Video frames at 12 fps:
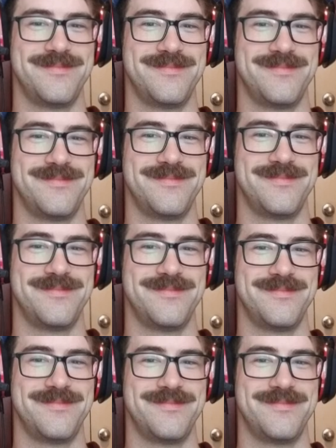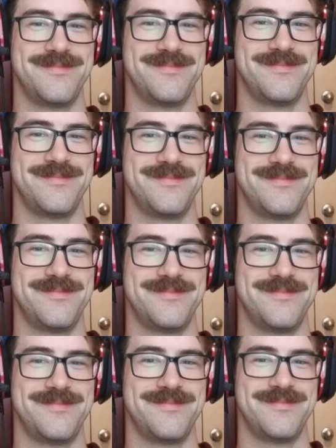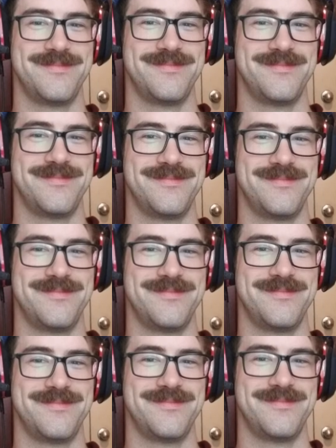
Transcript: No words are spoken by the person on screen.